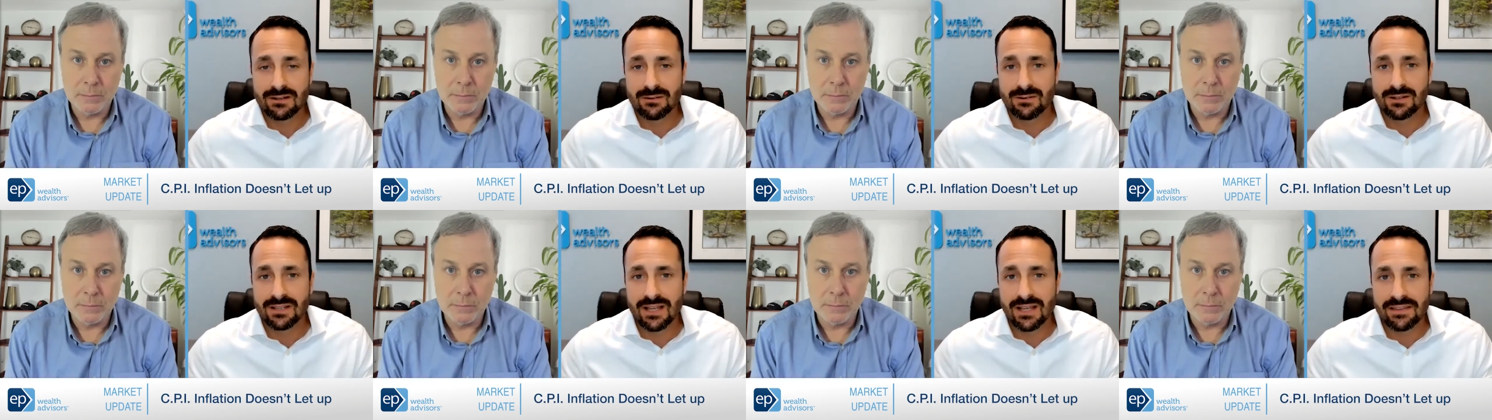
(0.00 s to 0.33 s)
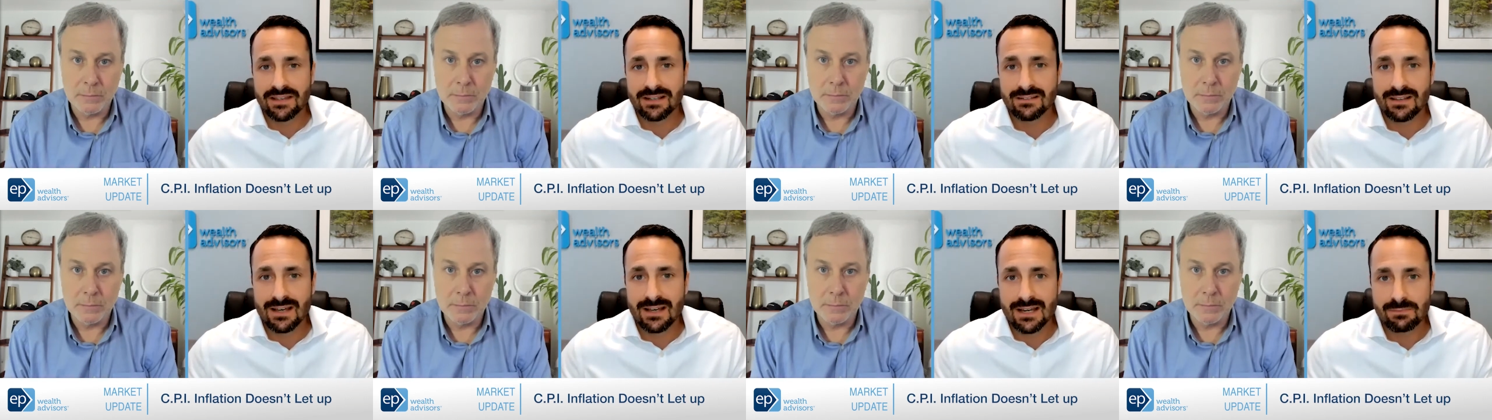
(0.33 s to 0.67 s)
Speaker 1: You know, I
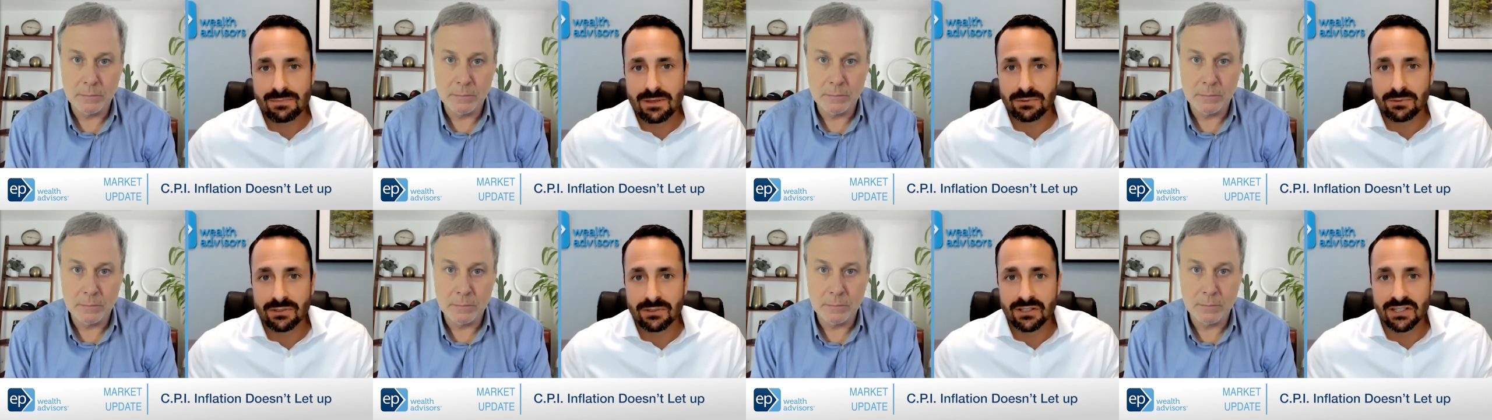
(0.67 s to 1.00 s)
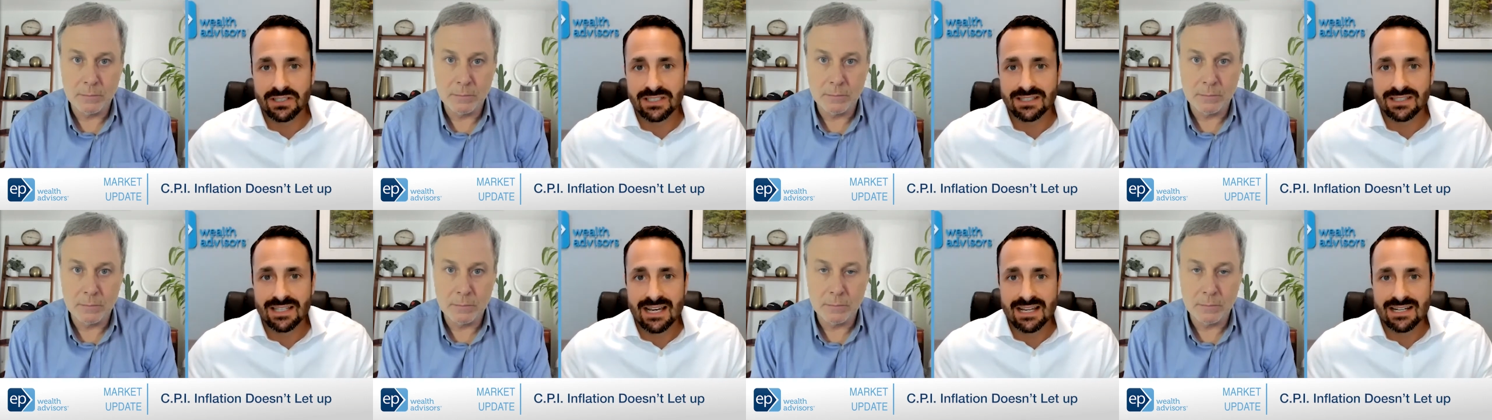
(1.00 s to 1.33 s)
think a lot of people
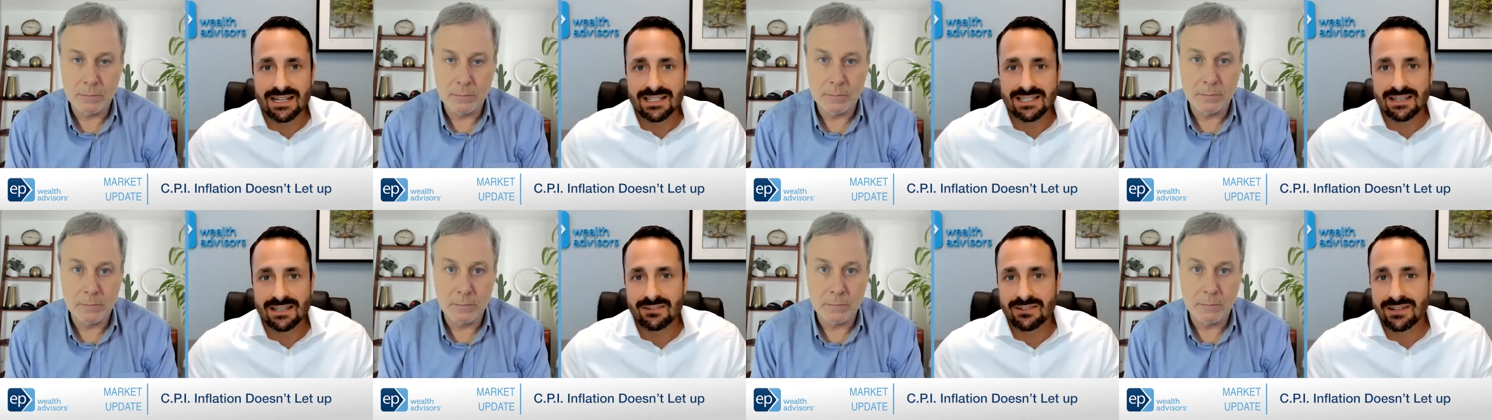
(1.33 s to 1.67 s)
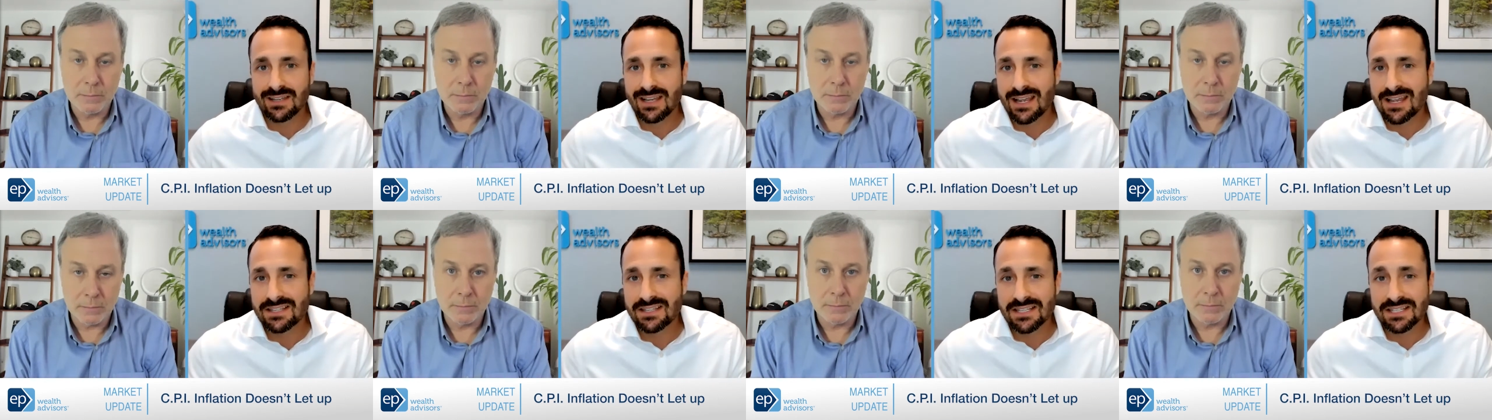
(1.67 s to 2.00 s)
looked at that and said,
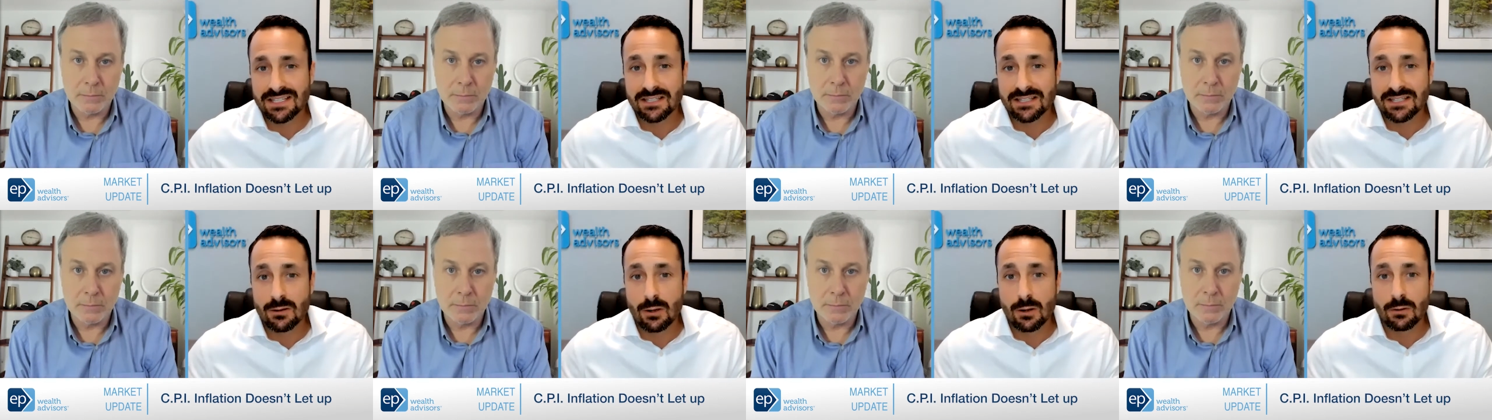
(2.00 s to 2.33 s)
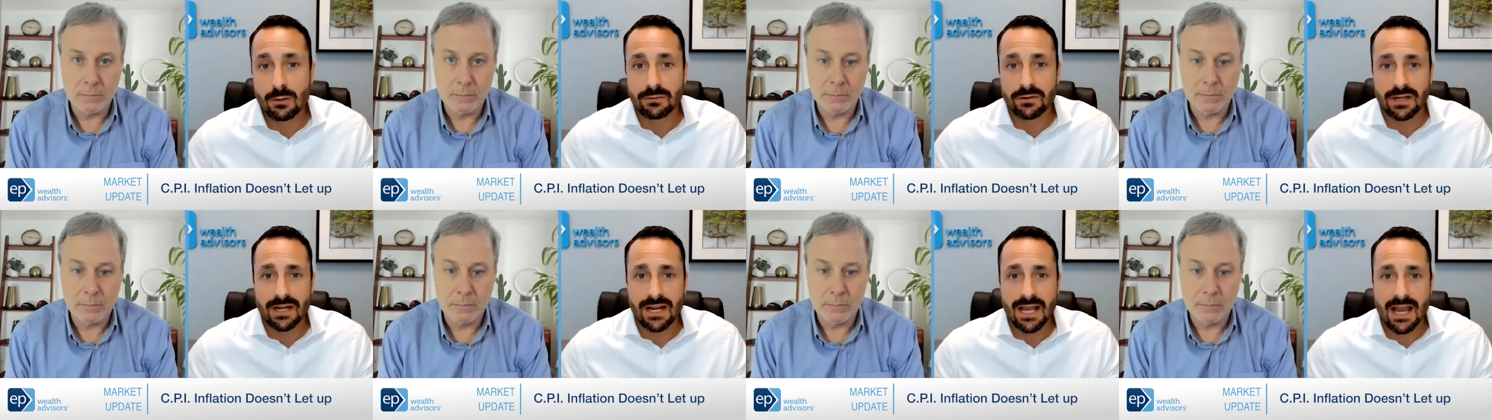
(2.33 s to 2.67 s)
okay, is this an
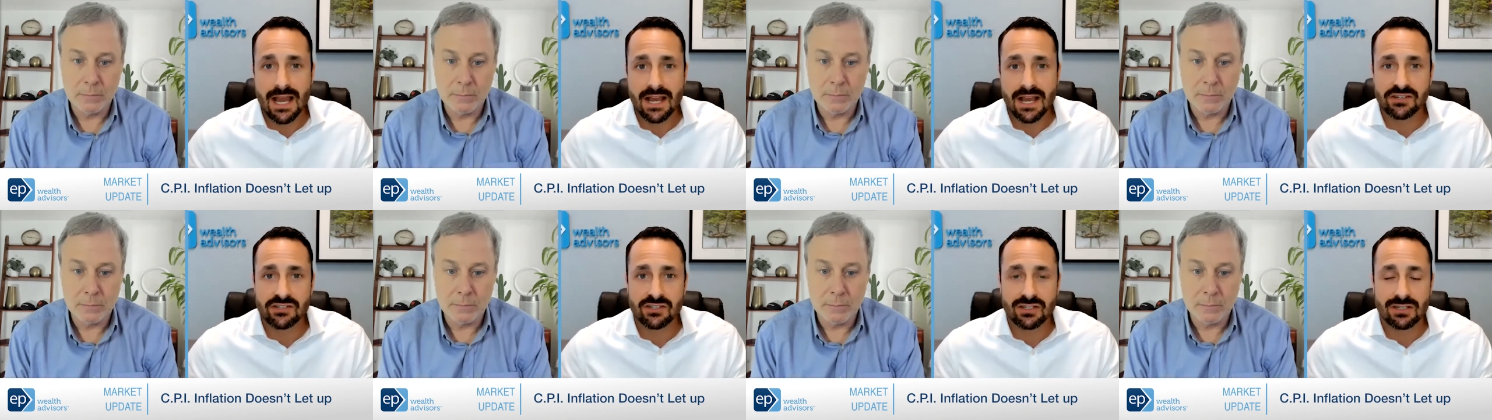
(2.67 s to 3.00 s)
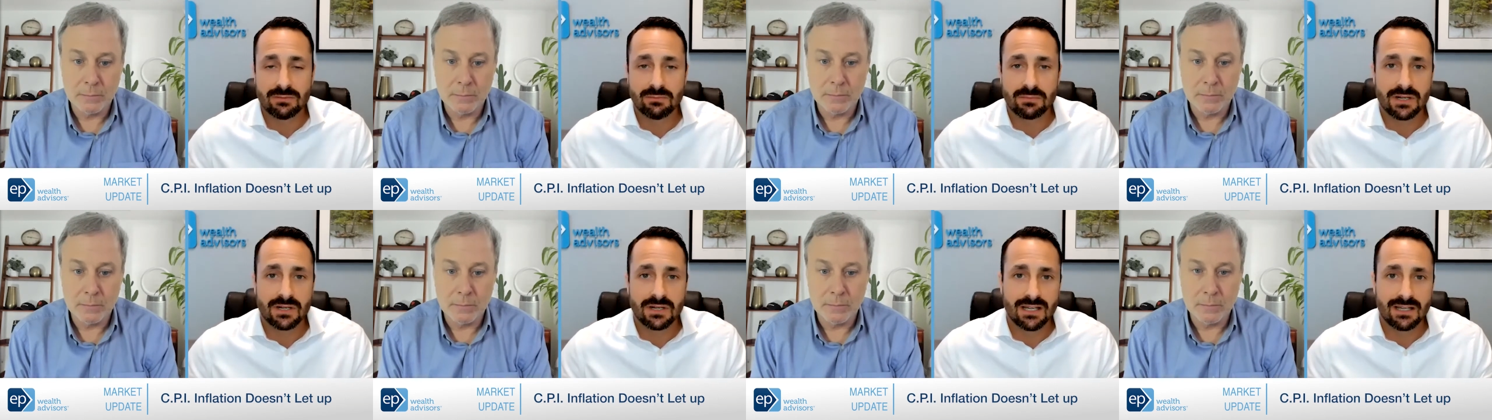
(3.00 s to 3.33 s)

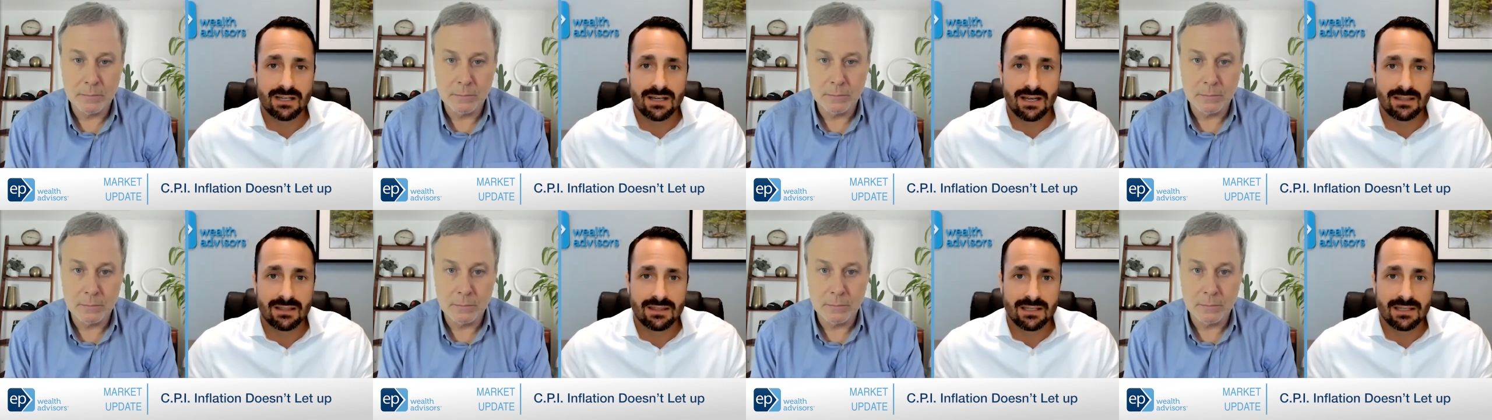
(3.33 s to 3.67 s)
overreaction? But I, I